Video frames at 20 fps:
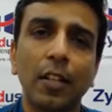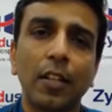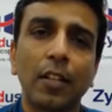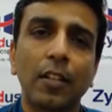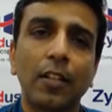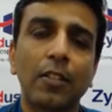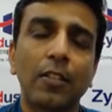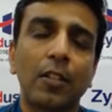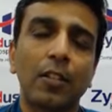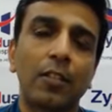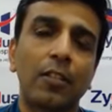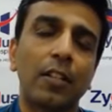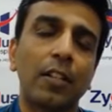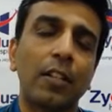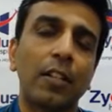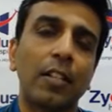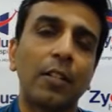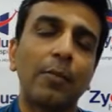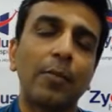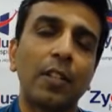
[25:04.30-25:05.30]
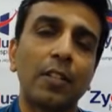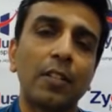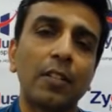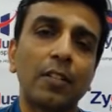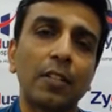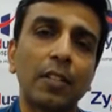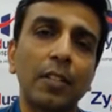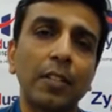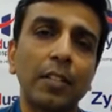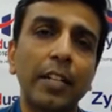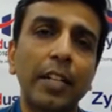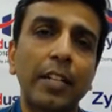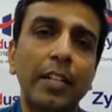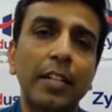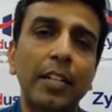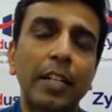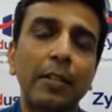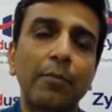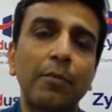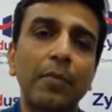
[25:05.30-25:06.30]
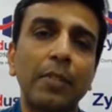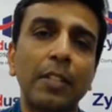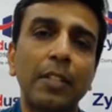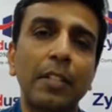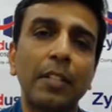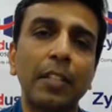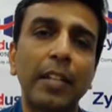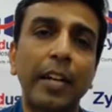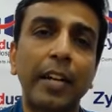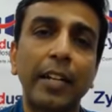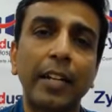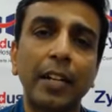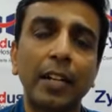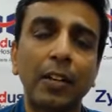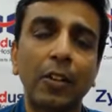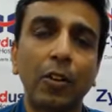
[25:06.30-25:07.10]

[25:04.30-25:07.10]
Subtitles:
such an emergency that can be handled